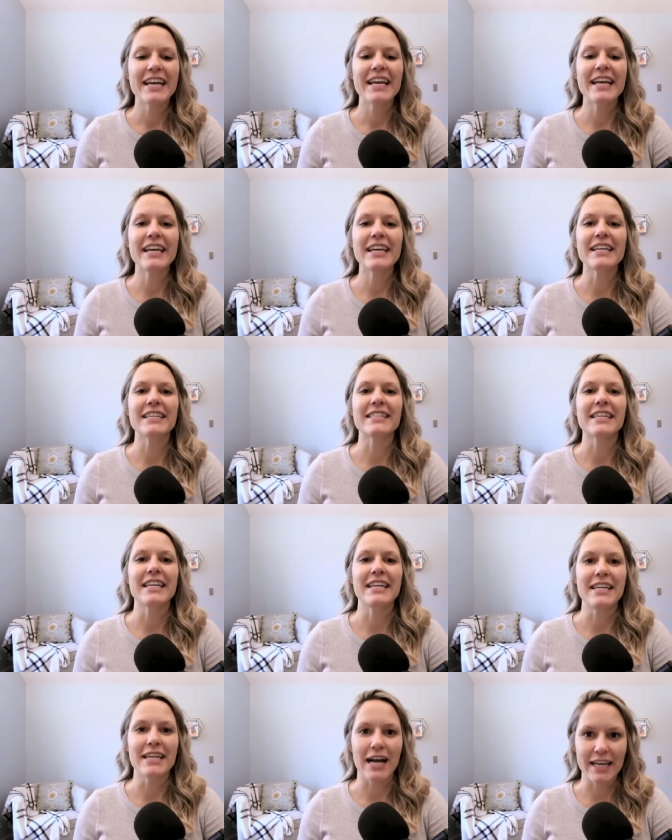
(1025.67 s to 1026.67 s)
is
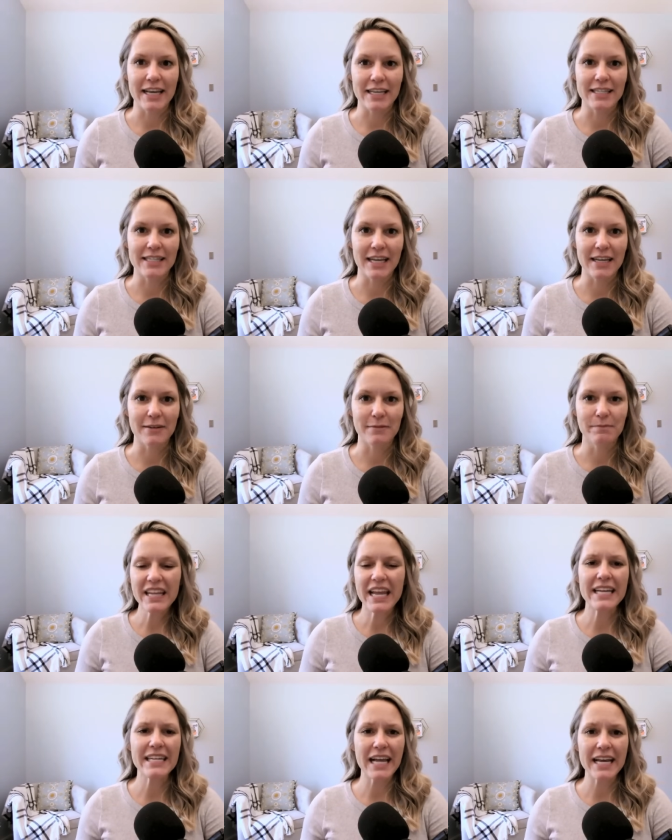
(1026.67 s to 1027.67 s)
niacin.
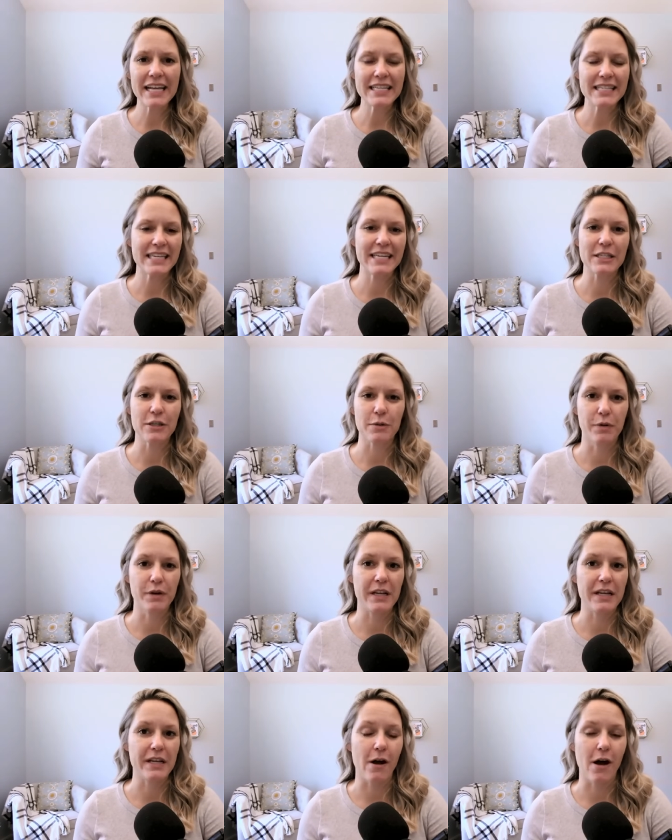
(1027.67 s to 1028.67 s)
And niacin is a
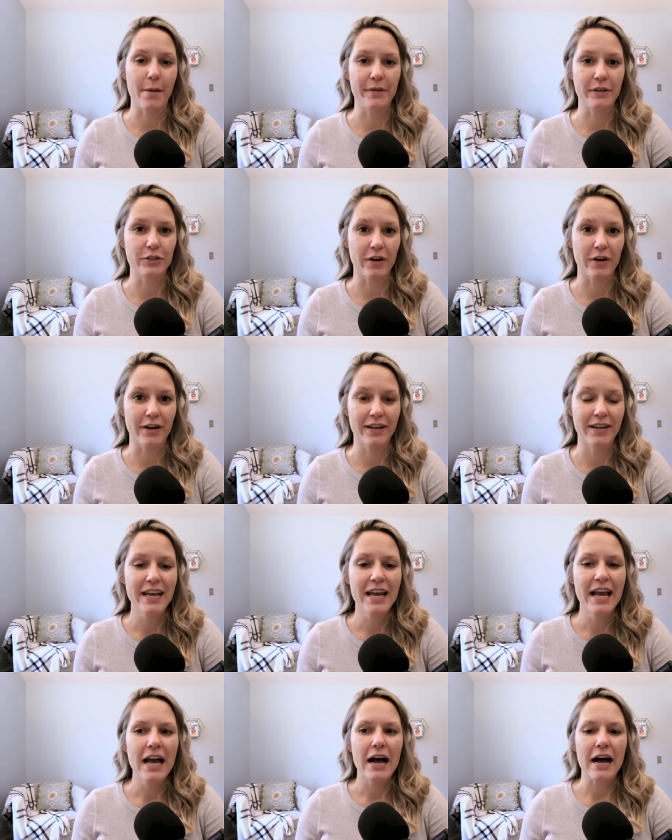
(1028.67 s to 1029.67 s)
pretty common drug.
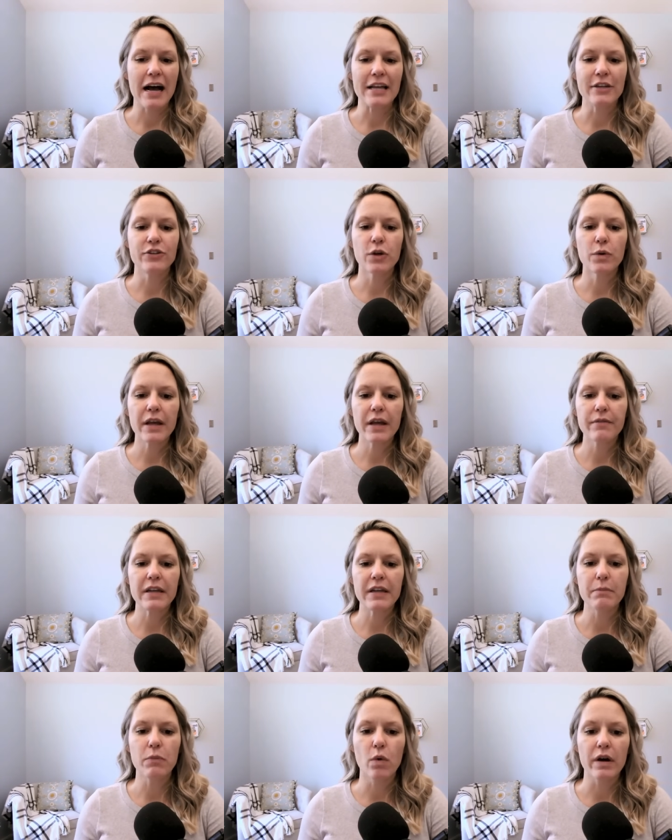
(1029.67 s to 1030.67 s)
I don't have
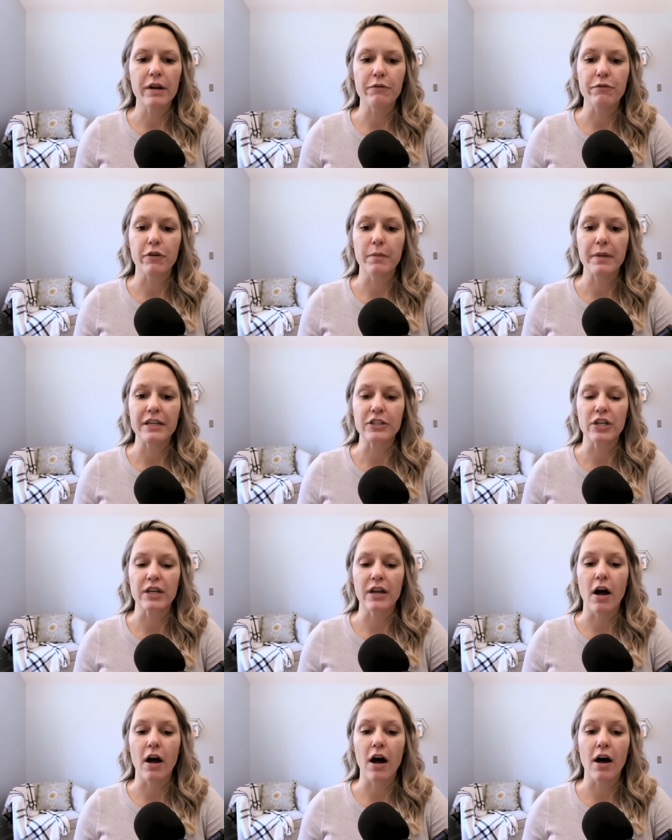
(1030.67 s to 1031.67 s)
any more information
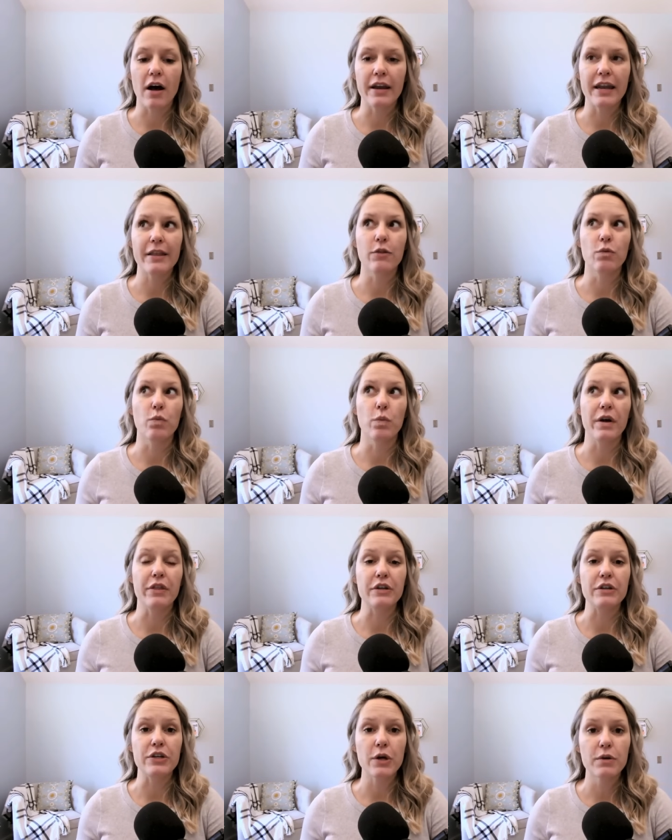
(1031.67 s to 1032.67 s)
on what
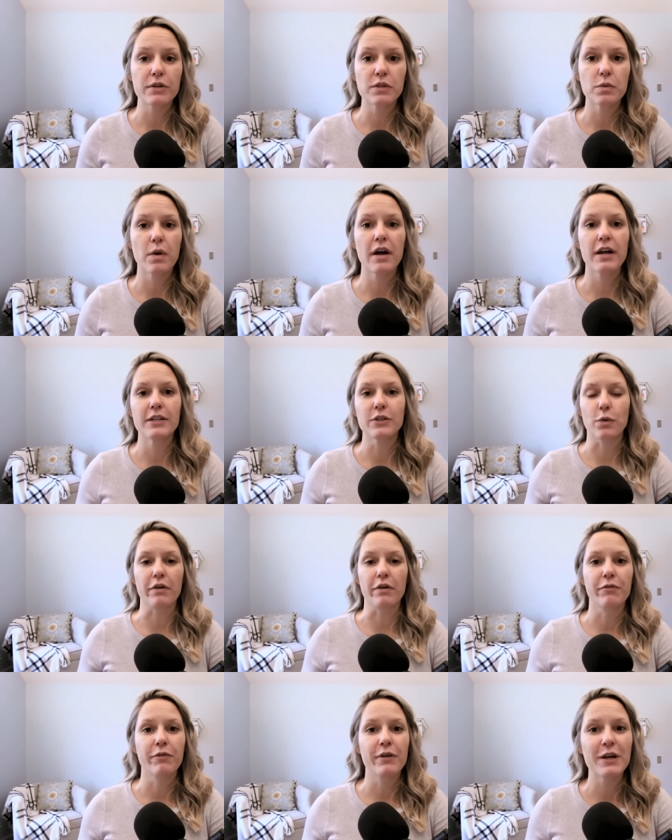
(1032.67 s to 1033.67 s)
the dose was or
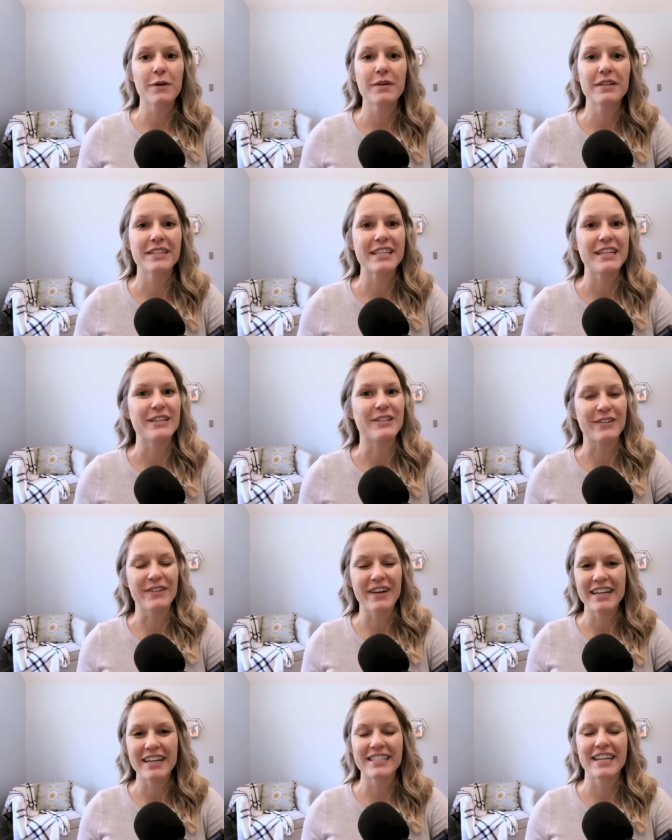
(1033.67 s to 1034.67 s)
frequency,
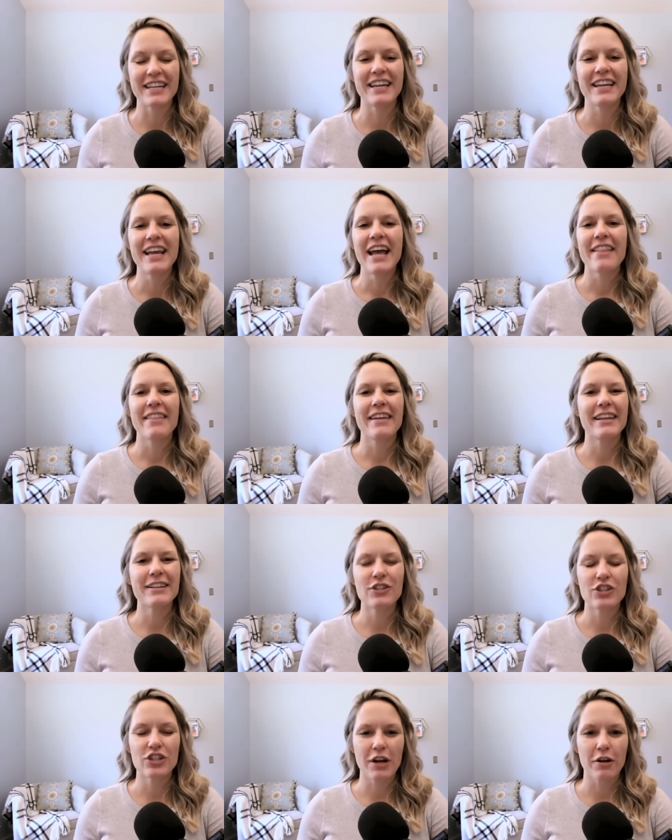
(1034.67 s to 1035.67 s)
duration. They
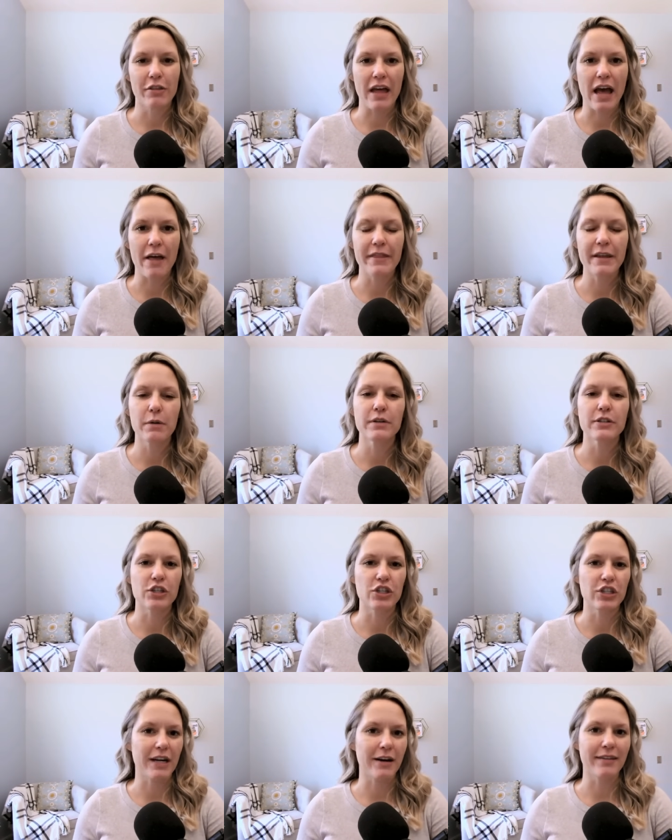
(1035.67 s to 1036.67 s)
didn't share that. They were
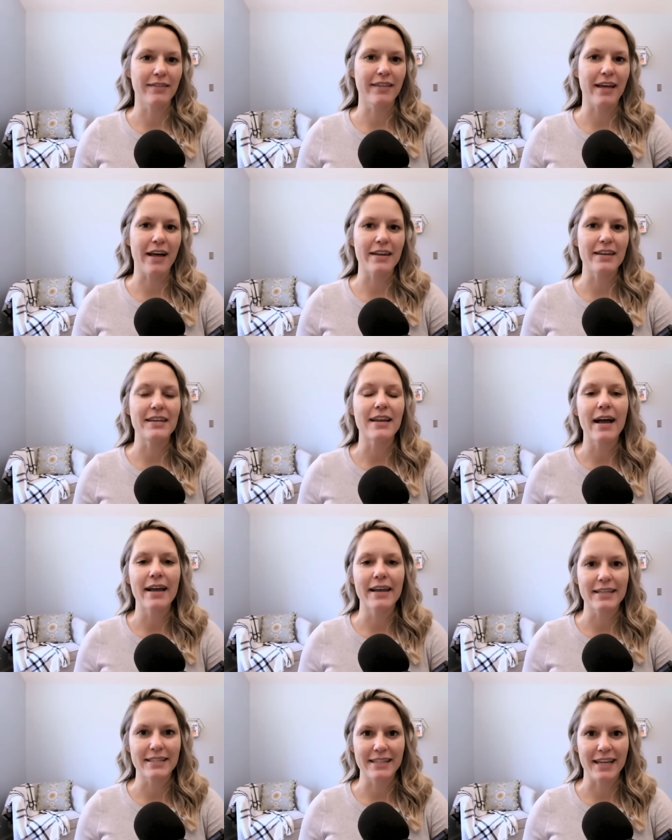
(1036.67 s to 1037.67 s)
just sharing that
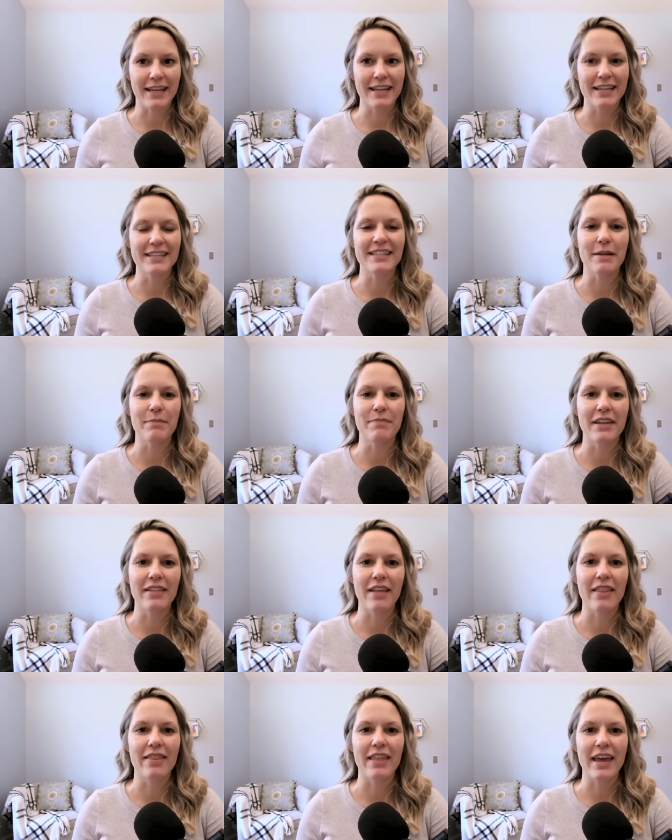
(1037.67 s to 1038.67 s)
niacin is something
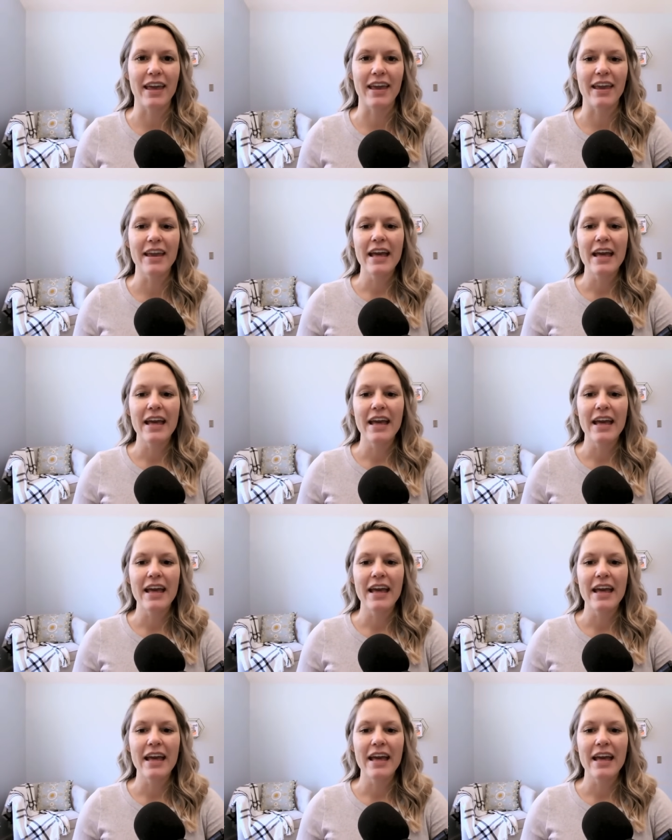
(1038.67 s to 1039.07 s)
that they